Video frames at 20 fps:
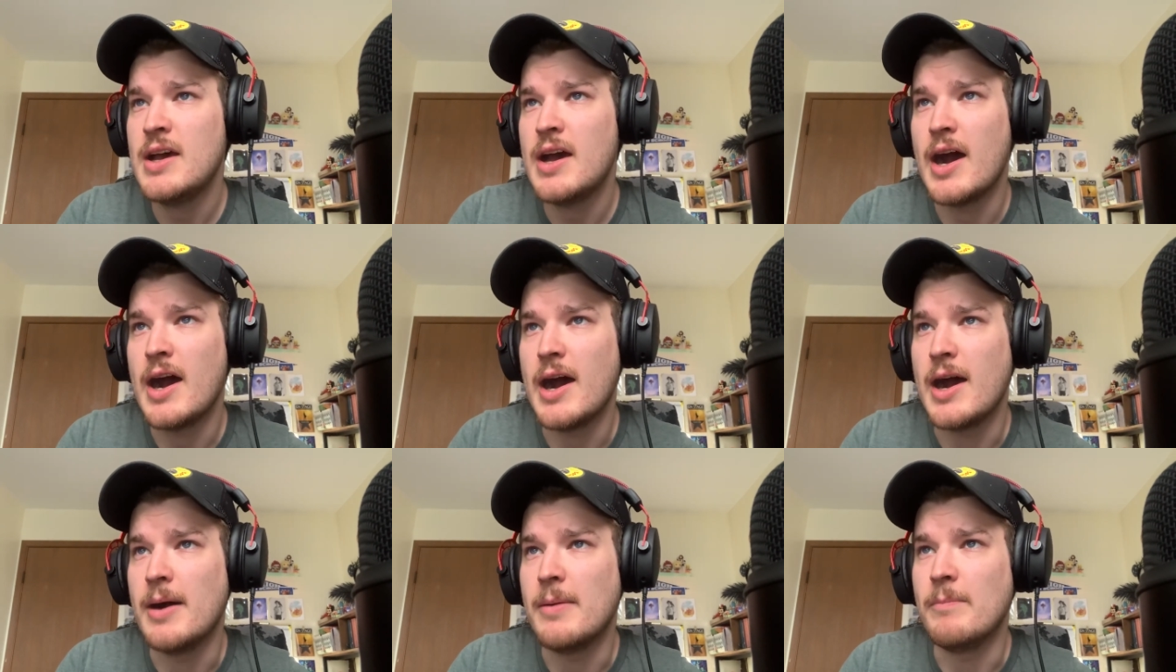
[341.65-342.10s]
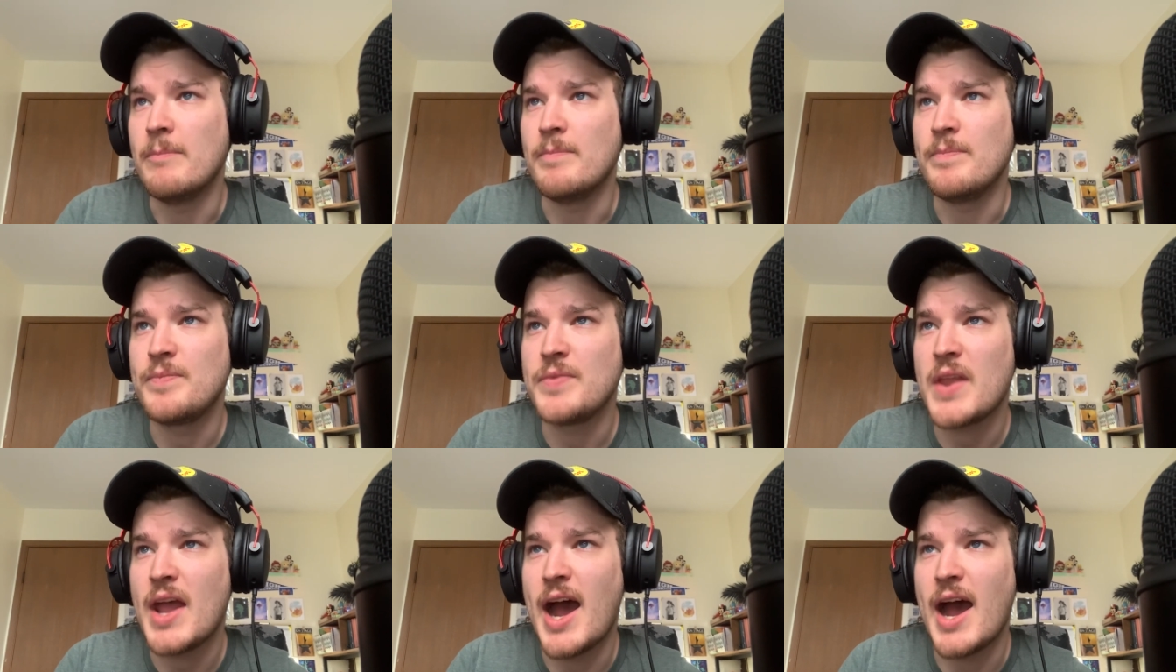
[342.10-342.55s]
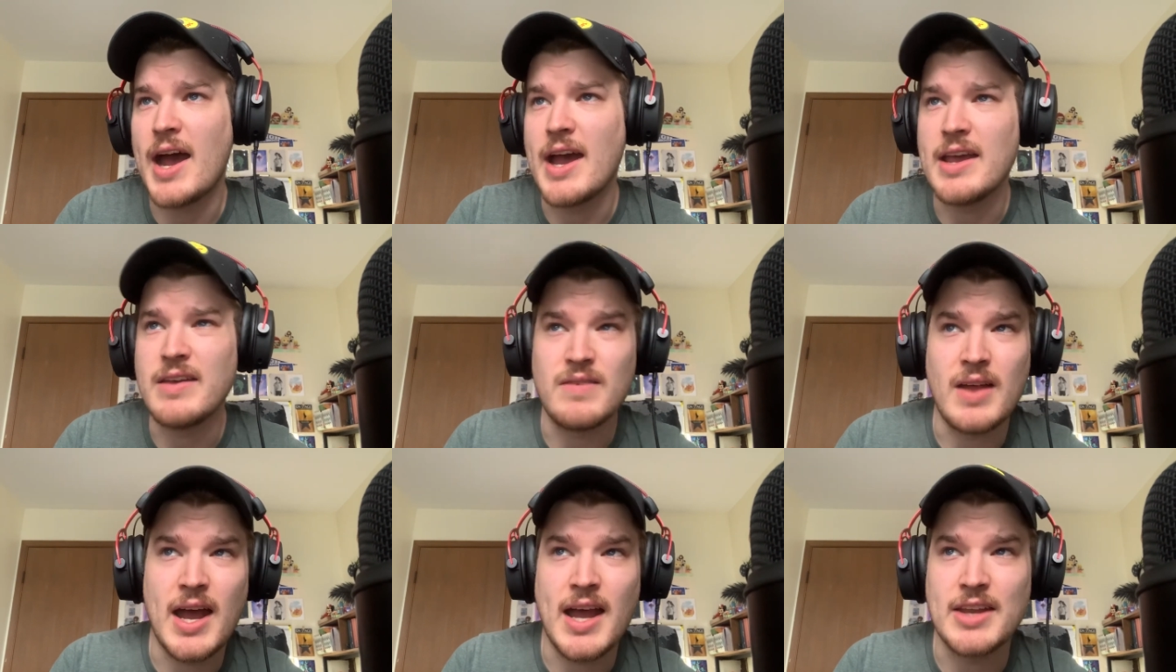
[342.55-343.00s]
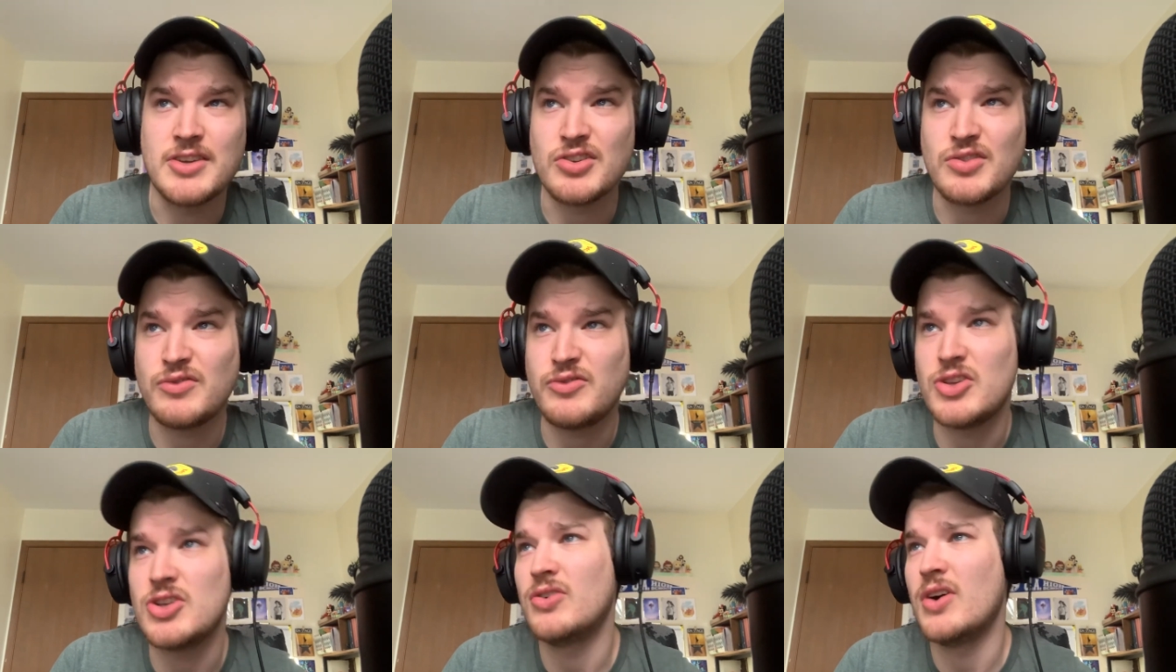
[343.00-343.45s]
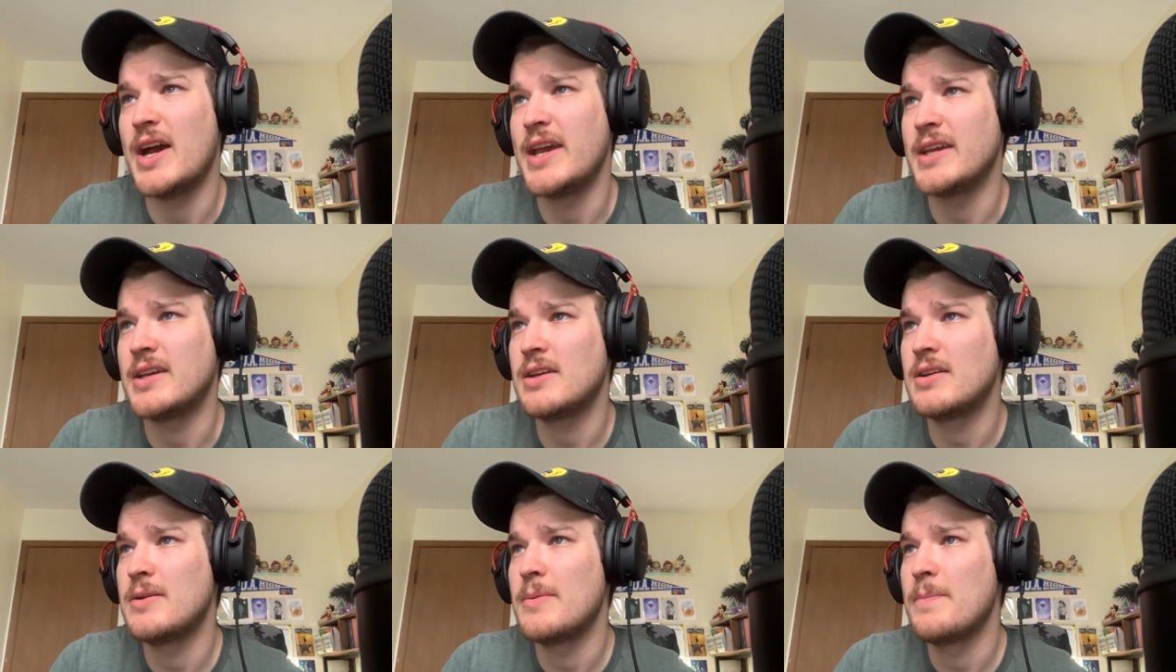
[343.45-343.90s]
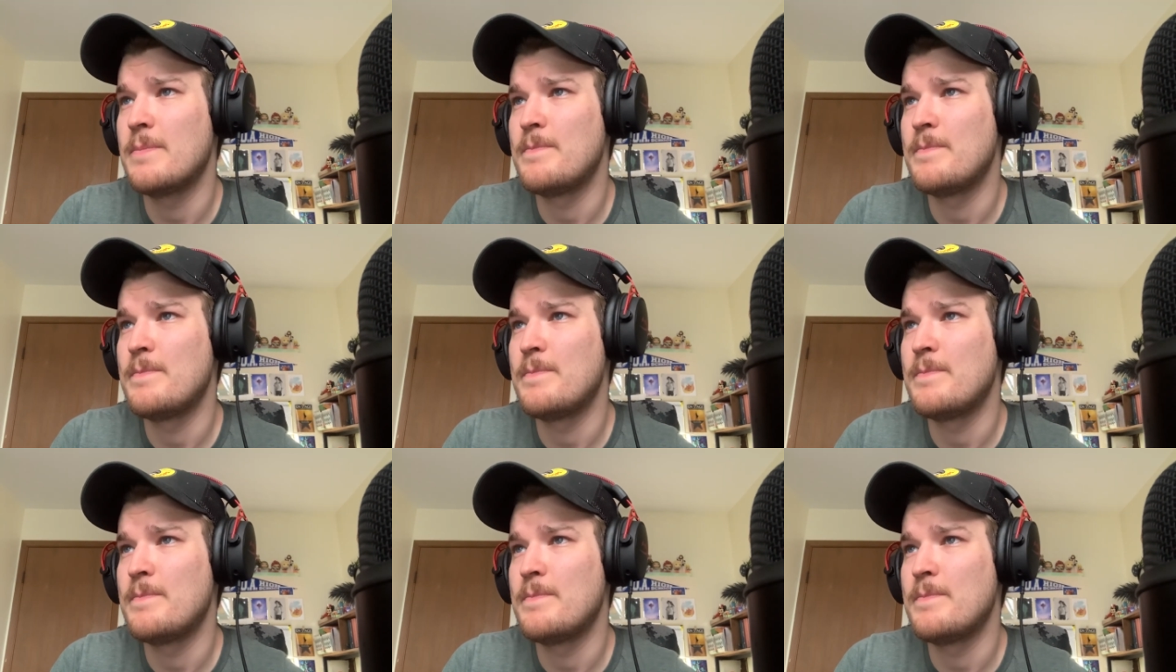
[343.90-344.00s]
I just feel like